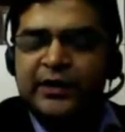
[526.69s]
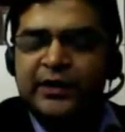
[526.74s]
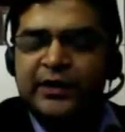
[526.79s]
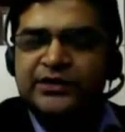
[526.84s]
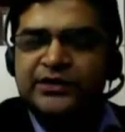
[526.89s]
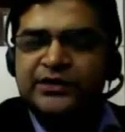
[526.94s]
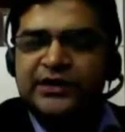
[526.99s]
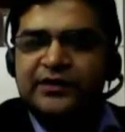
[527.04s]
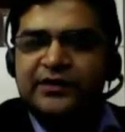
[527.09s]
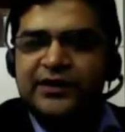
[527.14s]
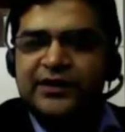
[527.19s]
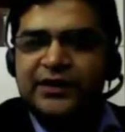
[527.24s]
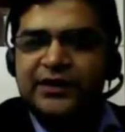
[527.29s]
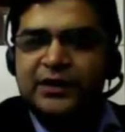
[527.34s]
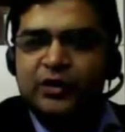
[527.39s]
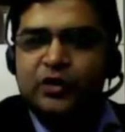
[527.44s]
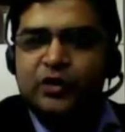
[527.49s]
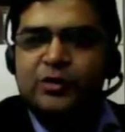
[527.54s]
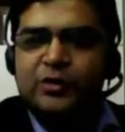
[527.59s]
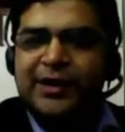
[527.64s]
in which I
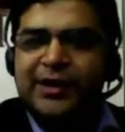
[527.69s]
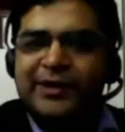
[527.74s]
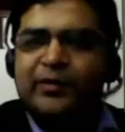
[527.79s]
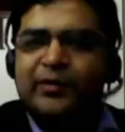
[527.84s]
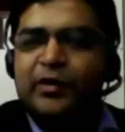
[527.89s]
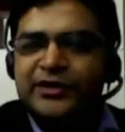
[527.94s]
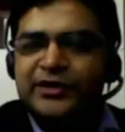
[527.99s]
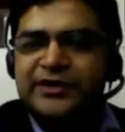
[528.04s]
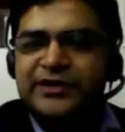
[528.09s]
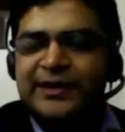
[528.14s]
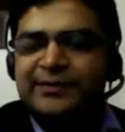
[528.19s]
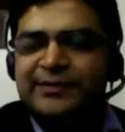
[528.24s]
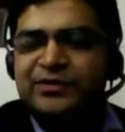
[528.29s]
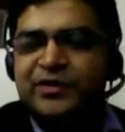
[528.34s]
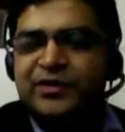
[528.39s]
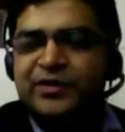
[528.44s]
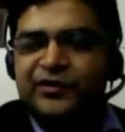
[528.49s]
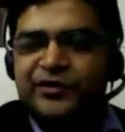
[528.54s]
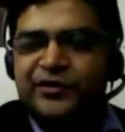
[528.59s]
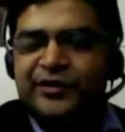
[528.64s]
will include my
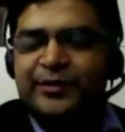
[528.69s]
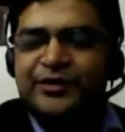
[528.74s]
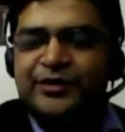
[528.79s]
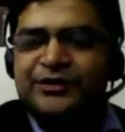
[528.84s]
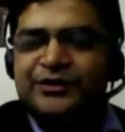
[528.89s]
WhatsApp software,